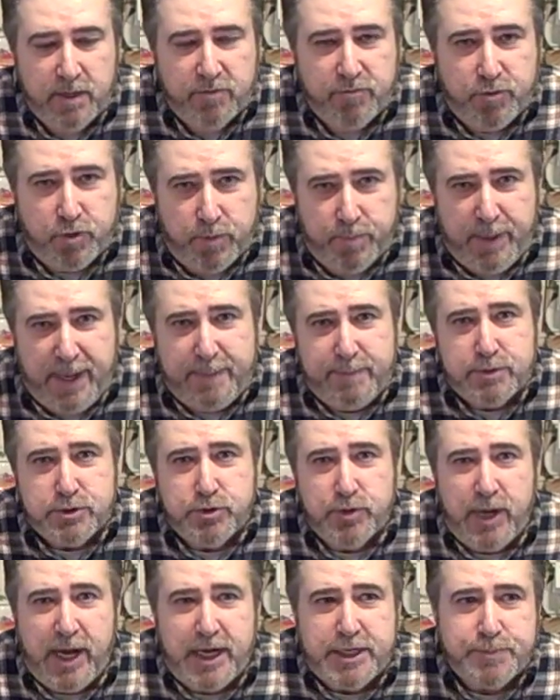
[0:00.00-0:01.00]
for the babies
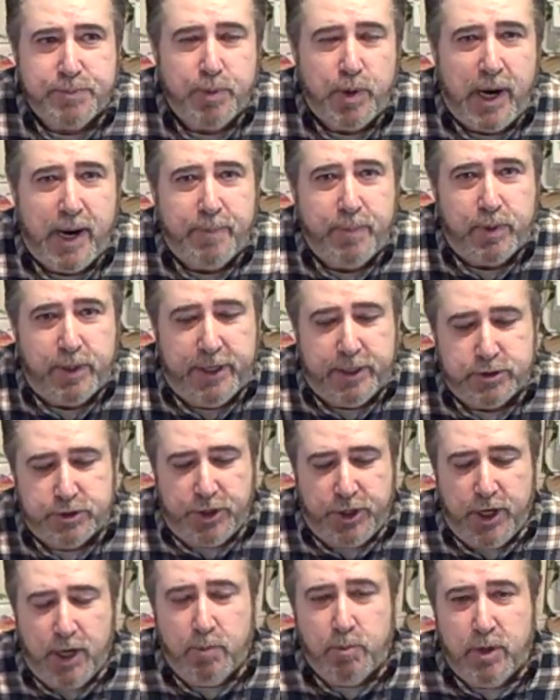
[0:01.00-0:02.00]
to hatch properly, because
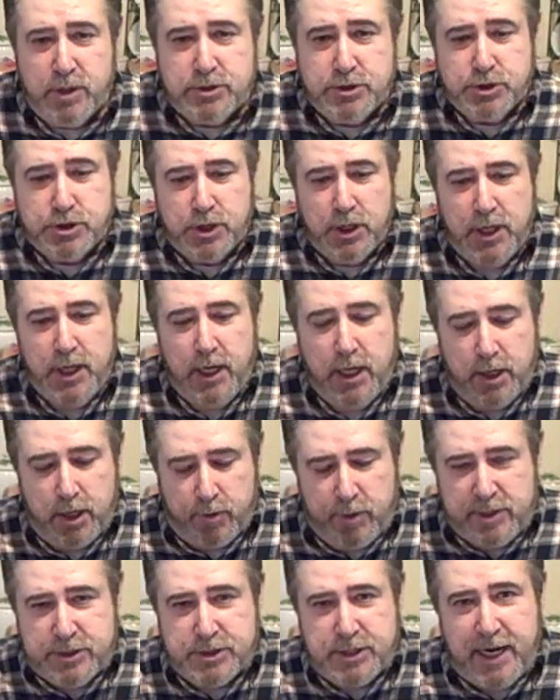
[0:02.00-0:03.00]
the young ones
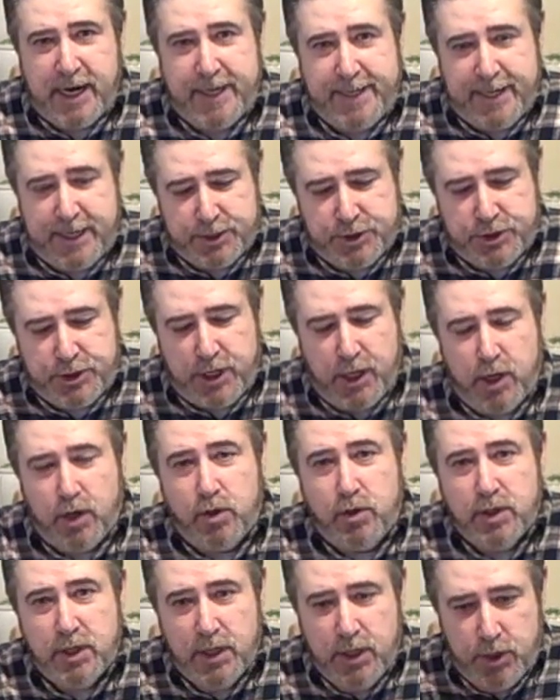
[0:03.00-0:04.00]
are inside that
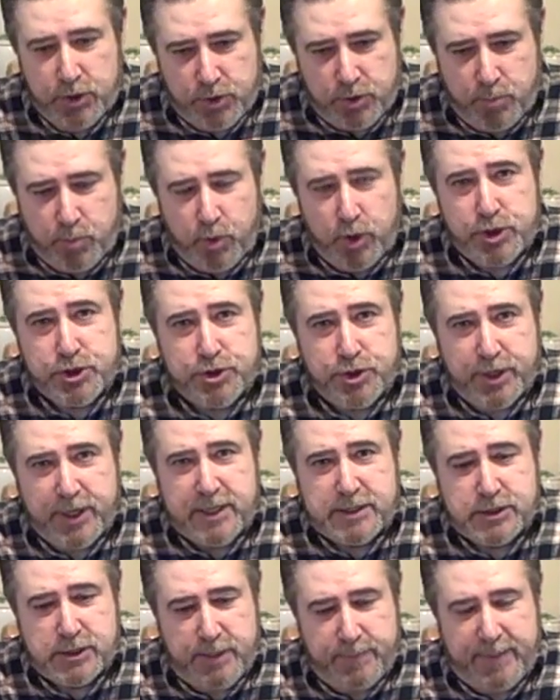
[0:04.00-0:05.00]
shell. The moisture
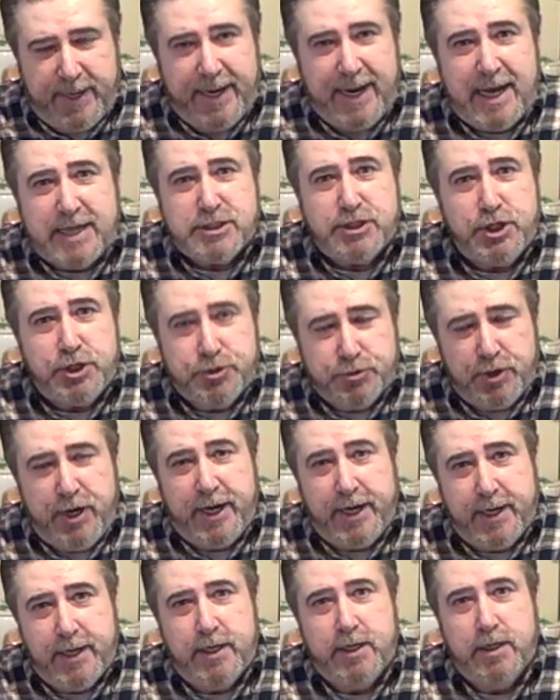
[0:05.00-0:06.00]
gets them. They actually
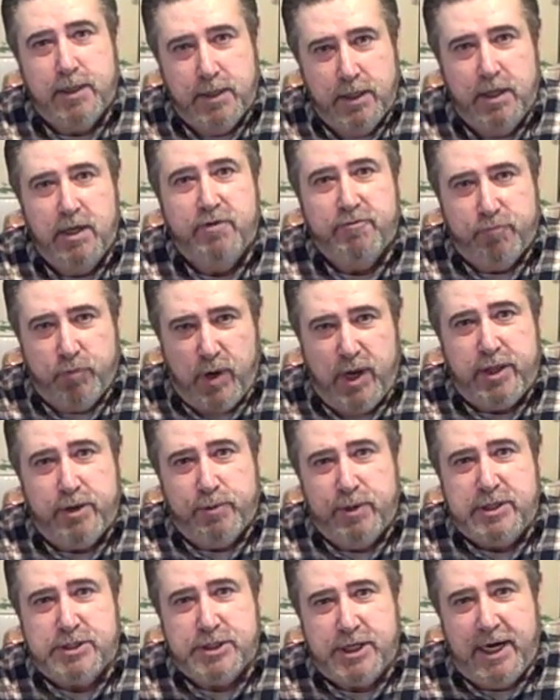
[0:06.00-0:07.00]
drink while
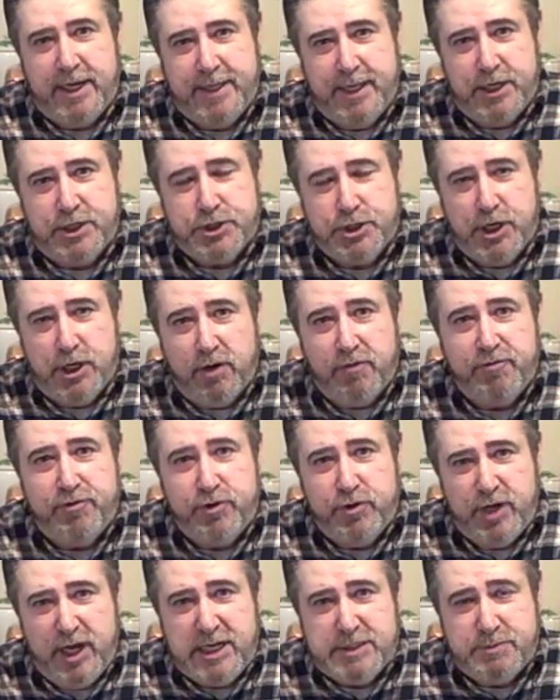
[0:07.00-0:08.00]
they're inside that shell a
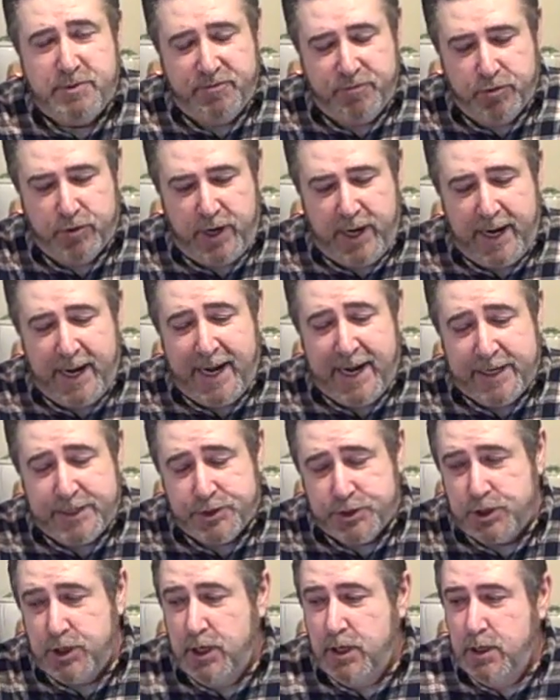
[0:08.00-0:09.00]
few days before they
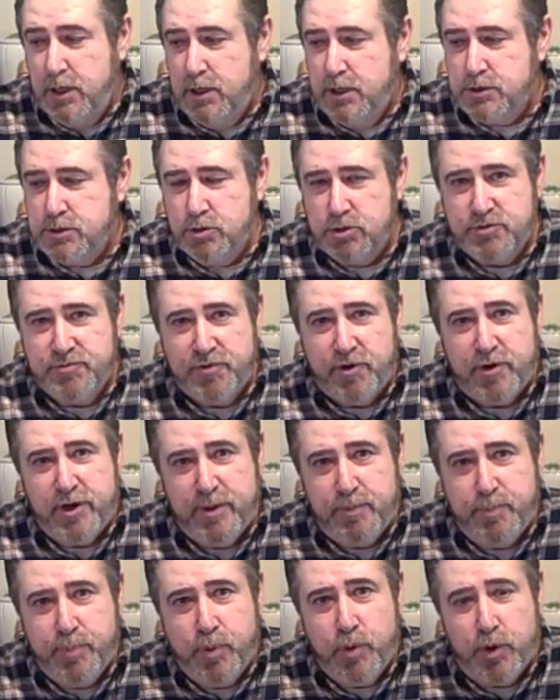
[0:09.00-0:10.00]
hatch. So it's very
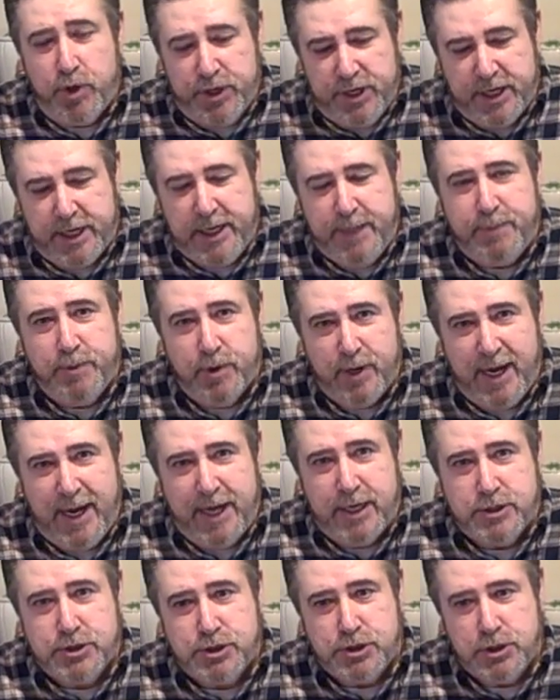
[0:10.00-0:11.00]
important to keep your
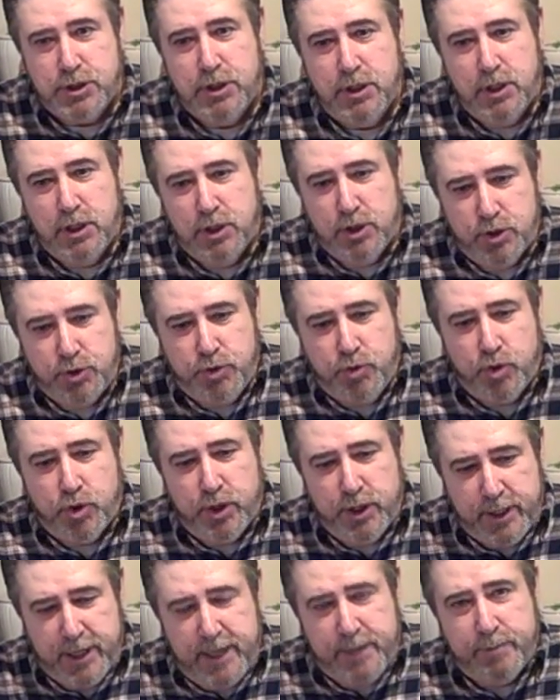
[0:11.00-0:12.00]
eggs
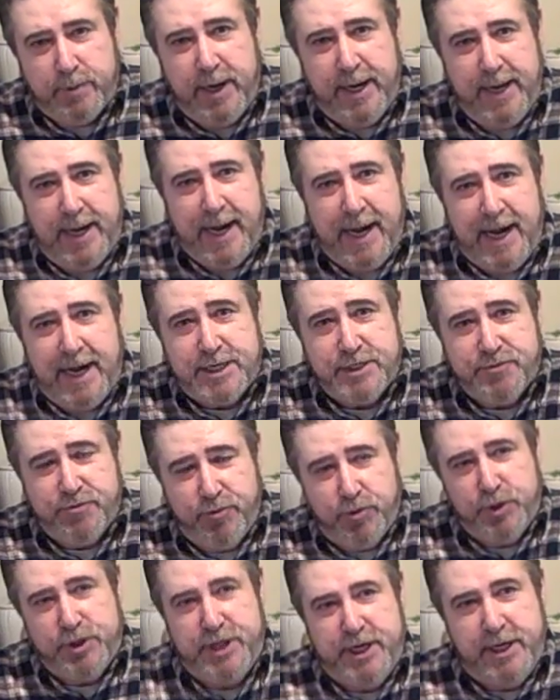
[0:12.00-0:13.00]
during getting ready to hatch
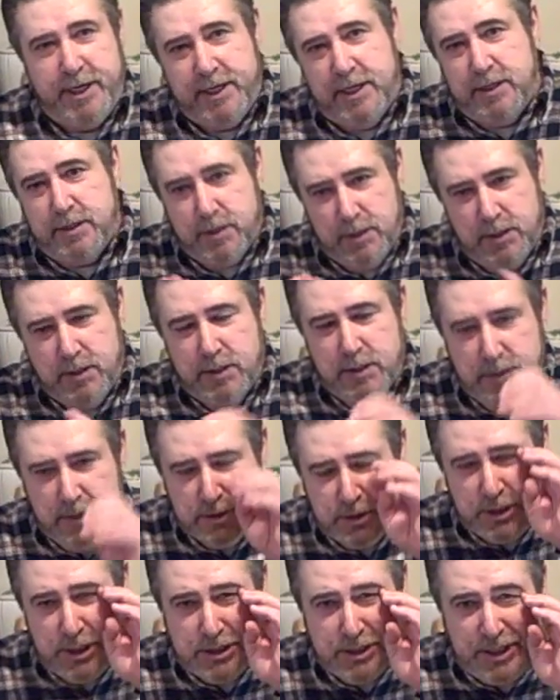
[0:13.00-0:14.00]
14 to
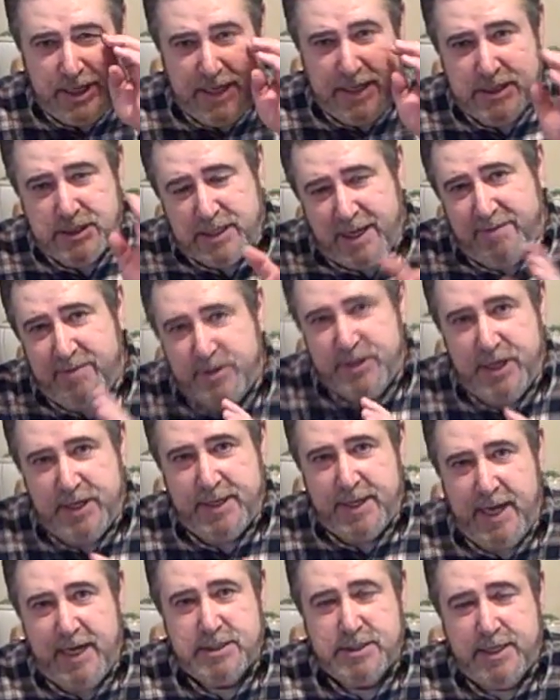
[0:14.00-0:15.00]
16, 17
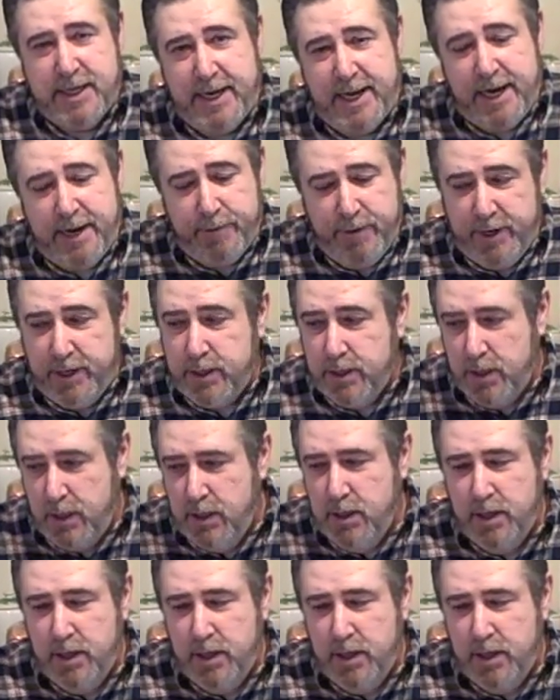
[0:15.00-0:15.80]
days in that area.